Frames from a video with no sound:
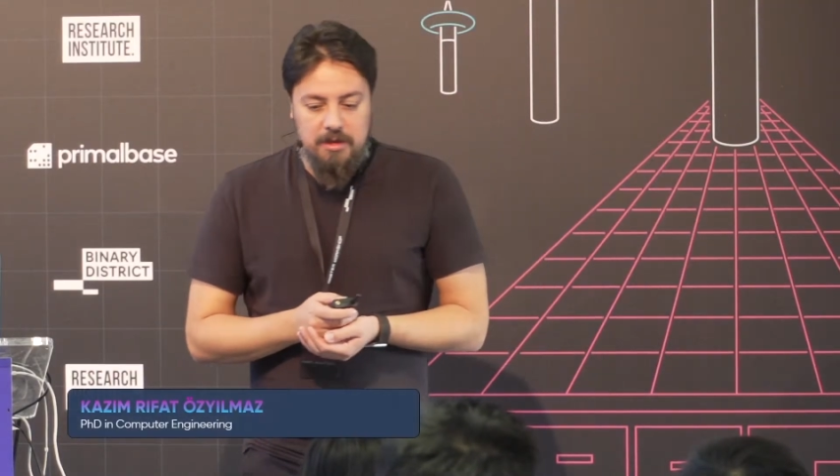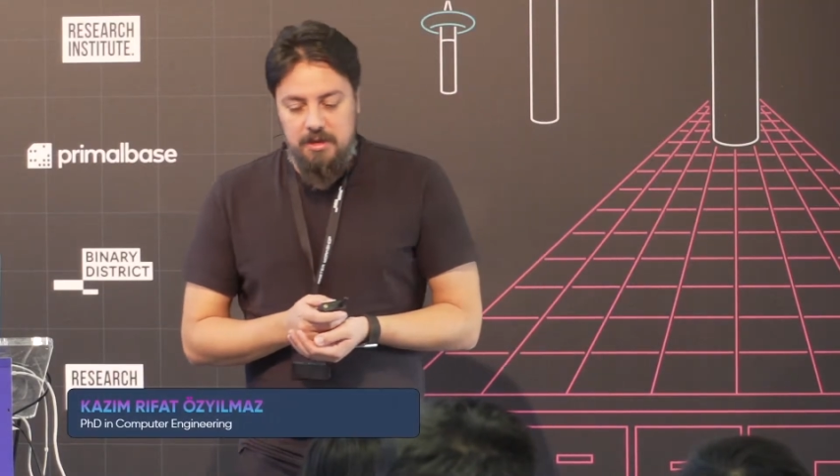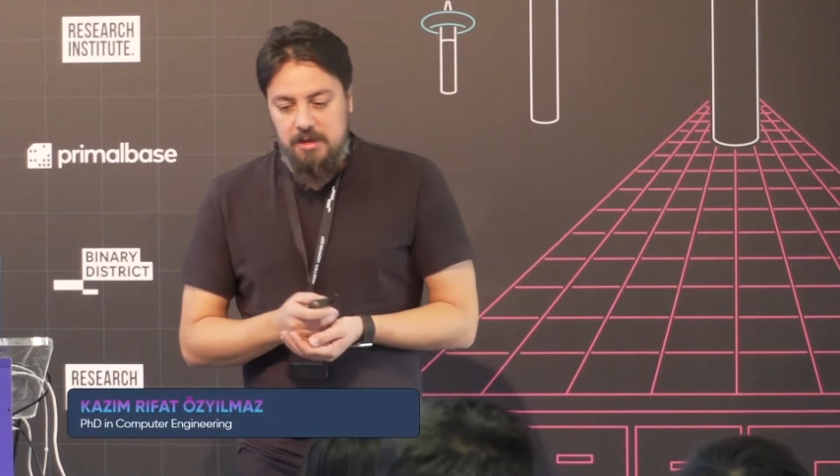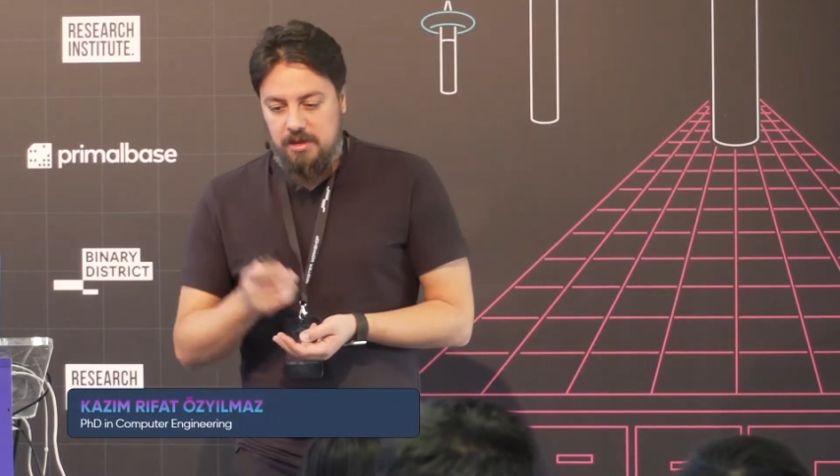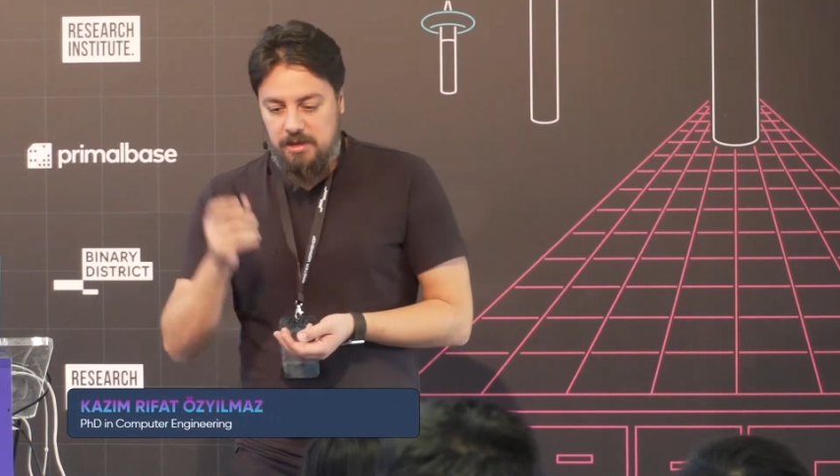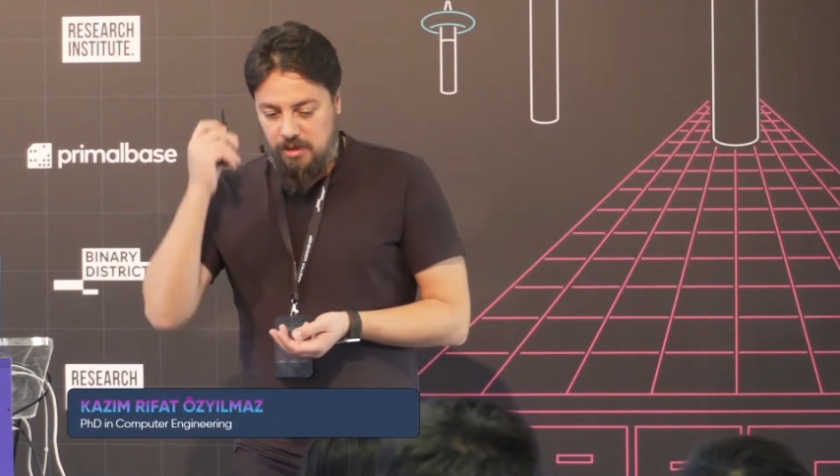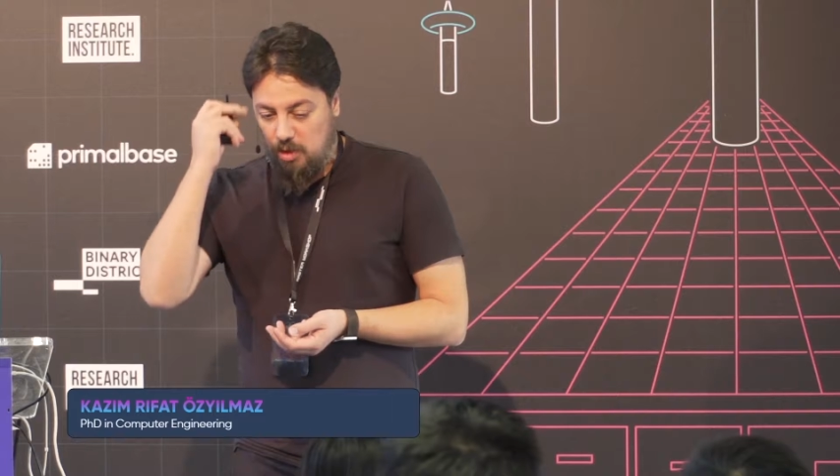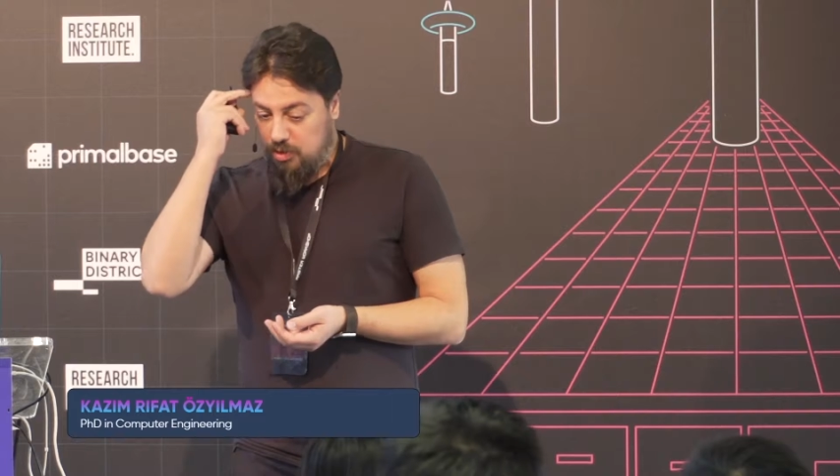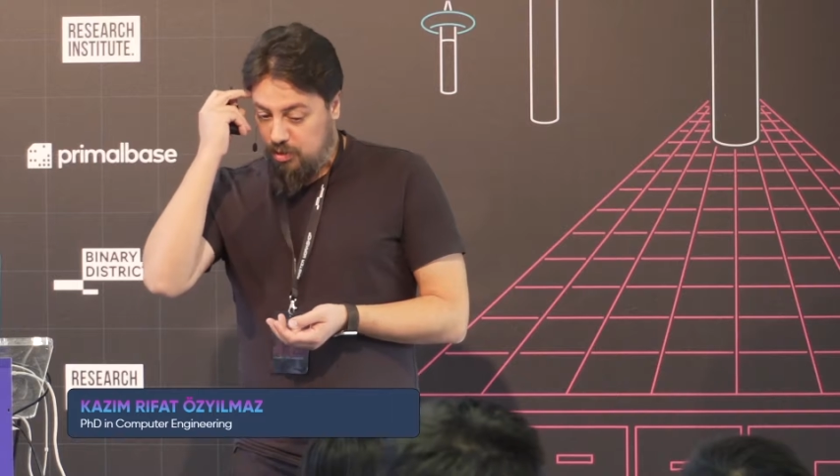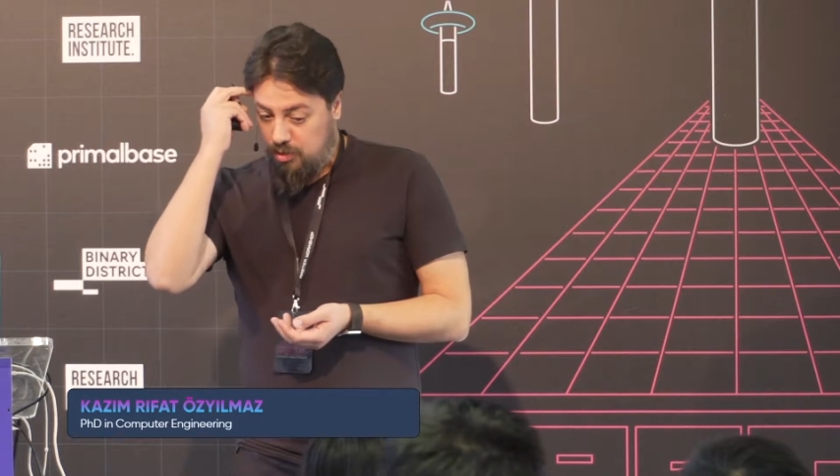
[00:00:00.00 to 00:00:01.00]

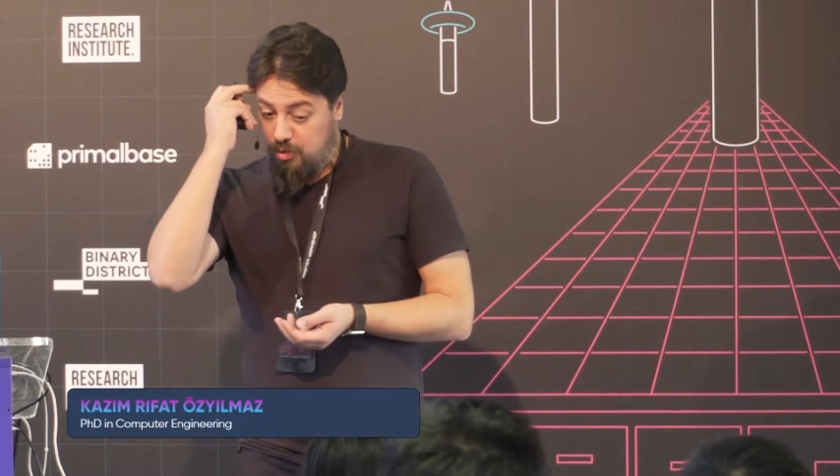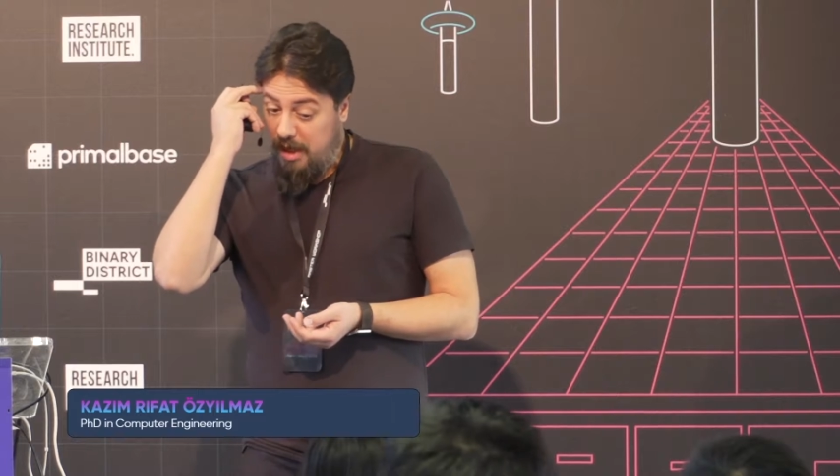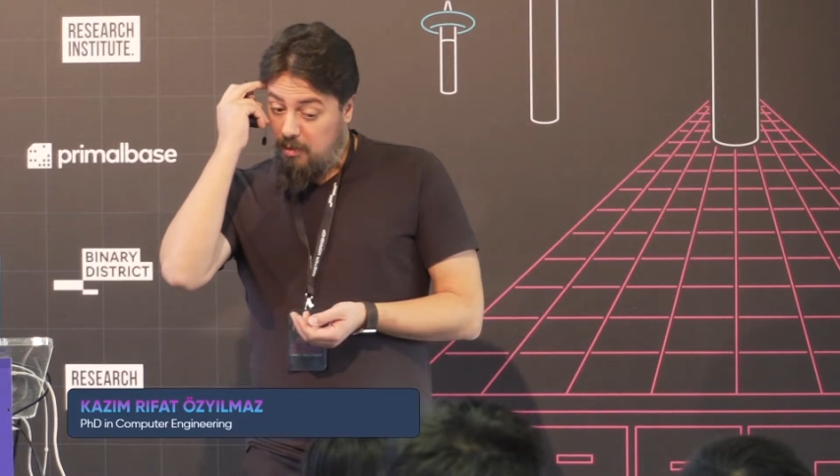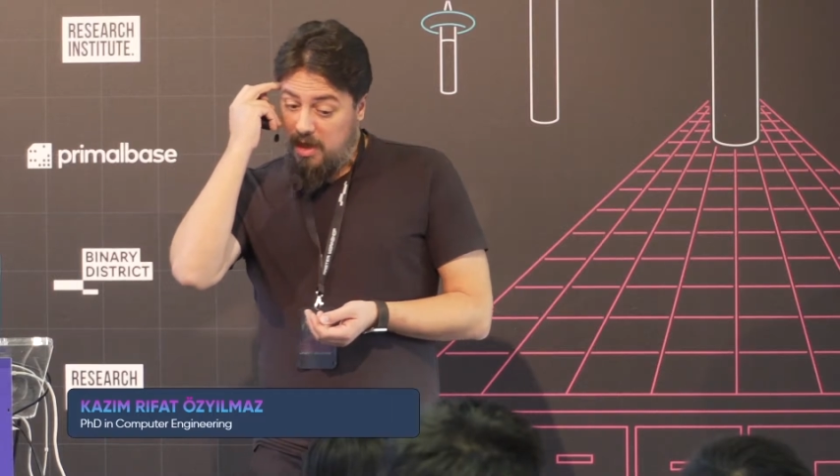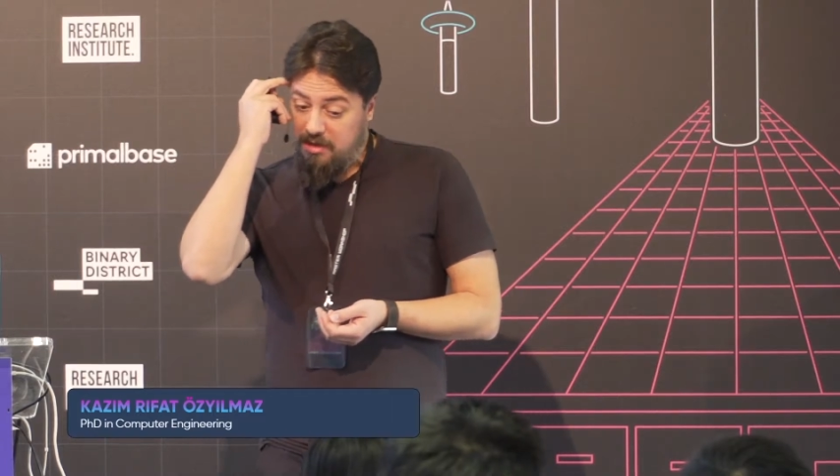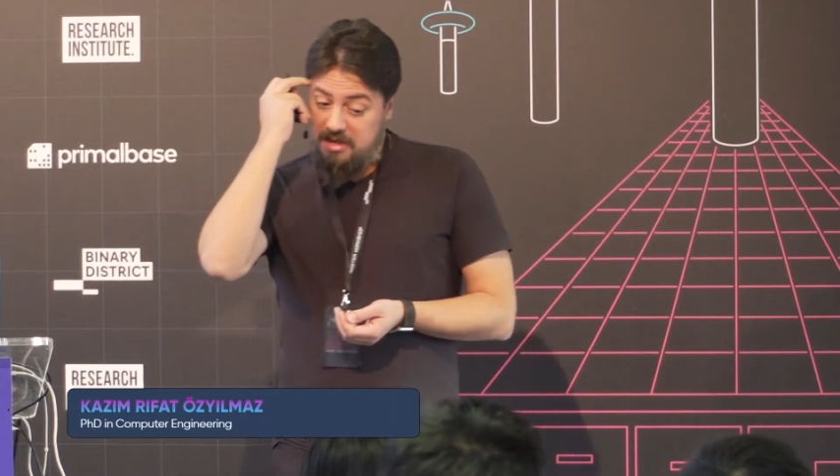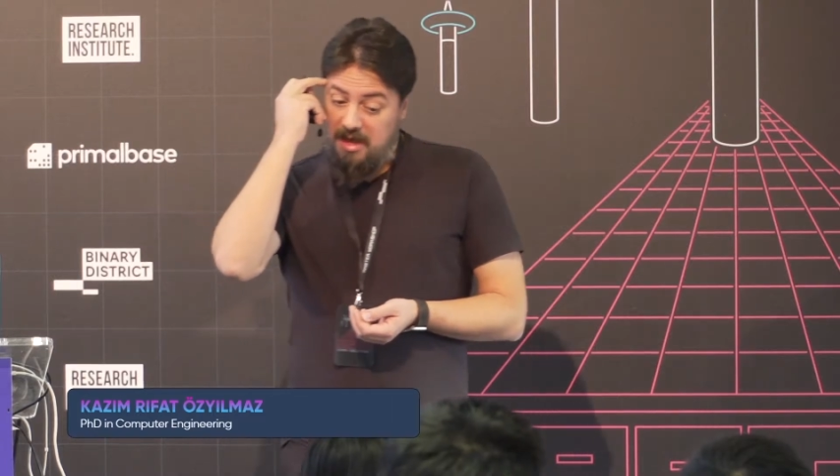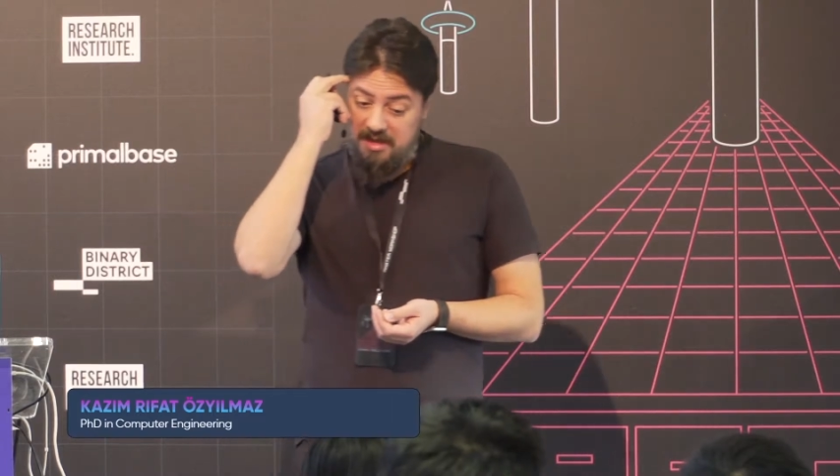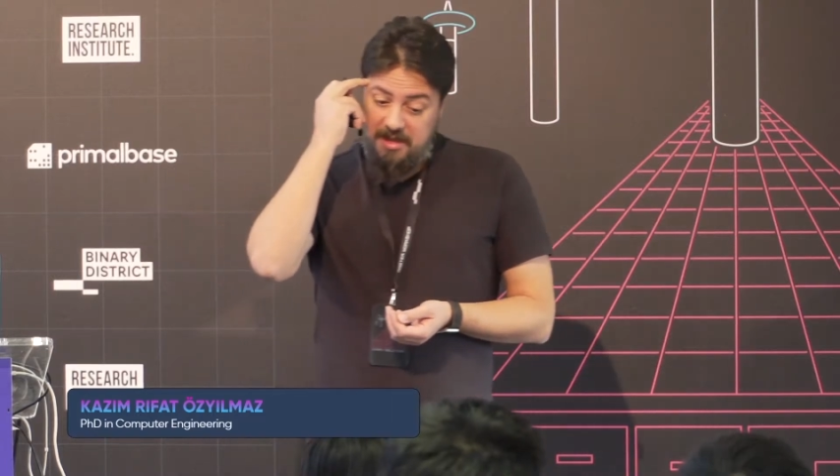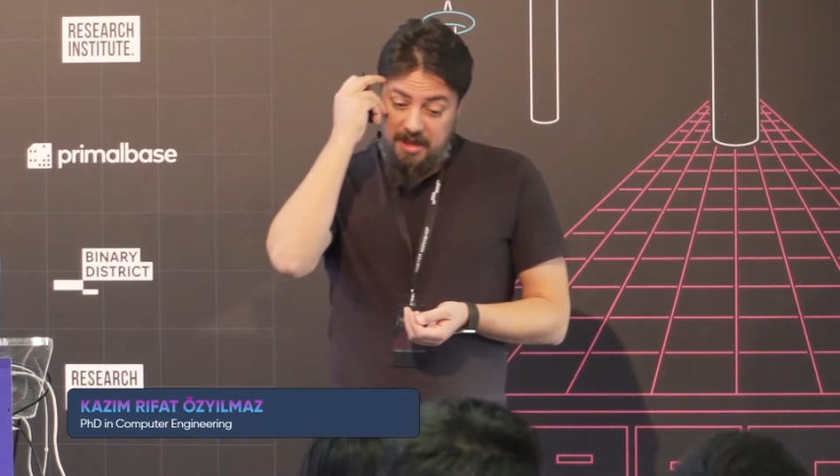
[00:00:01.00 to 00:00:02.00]
So today we are
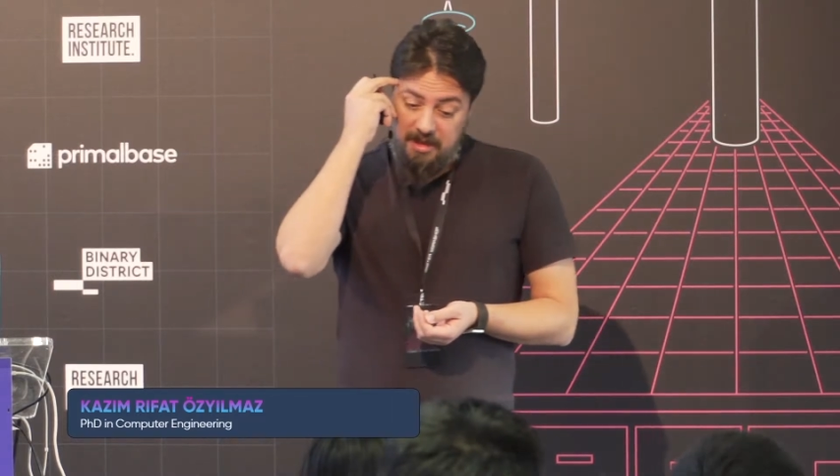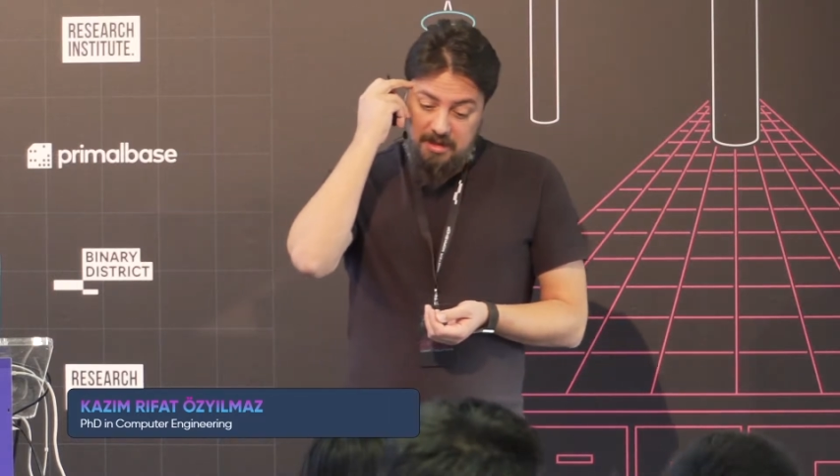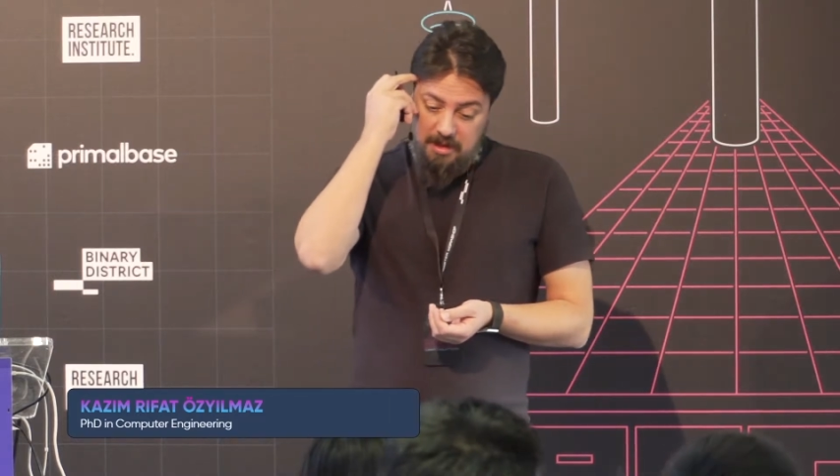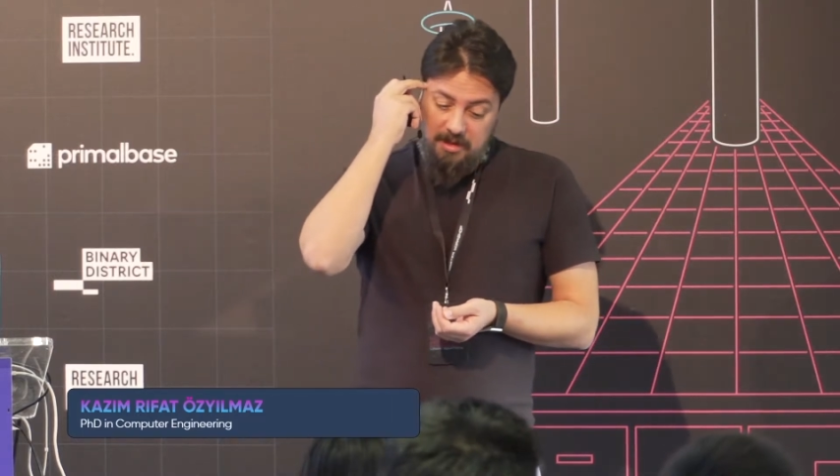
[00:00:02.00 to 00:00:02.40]
discussing